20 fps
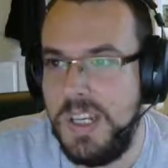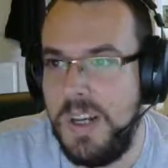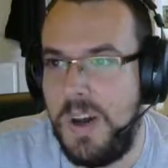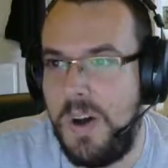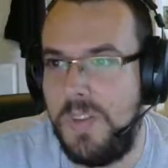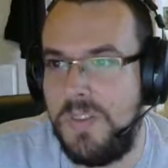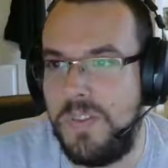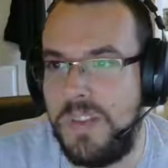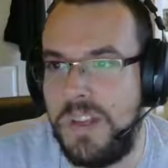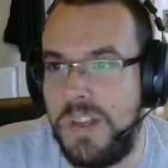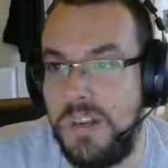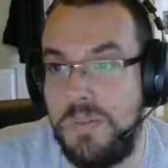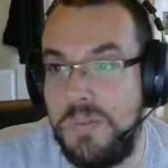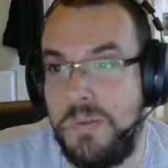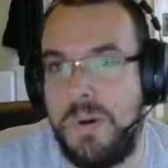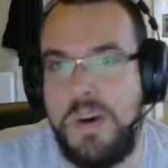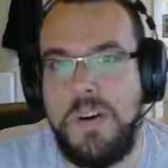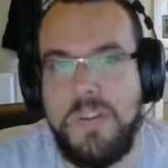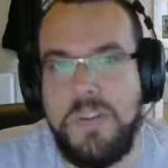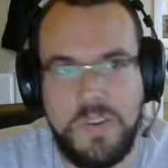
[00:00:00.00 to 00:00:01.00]

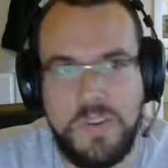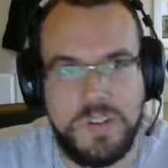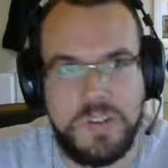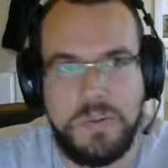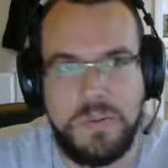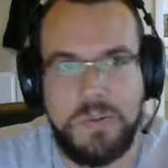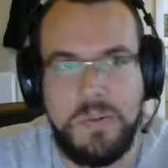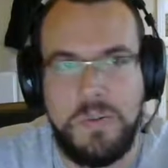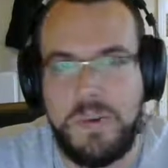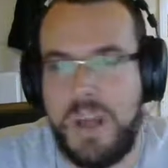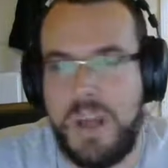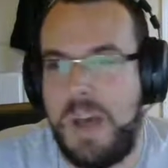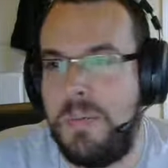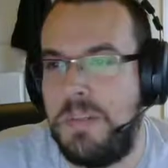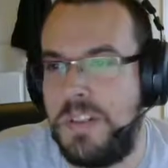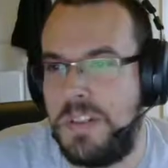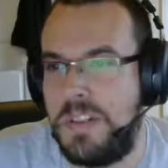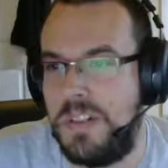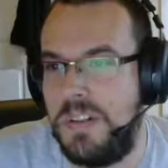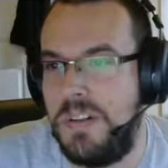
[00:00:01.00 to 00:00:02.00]
For example, on
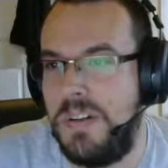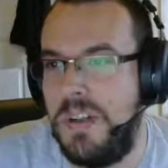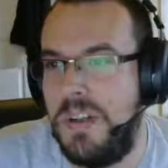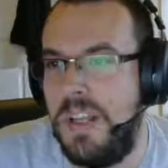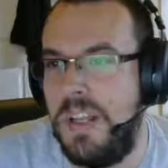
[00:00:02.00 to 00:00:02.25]
Amazon.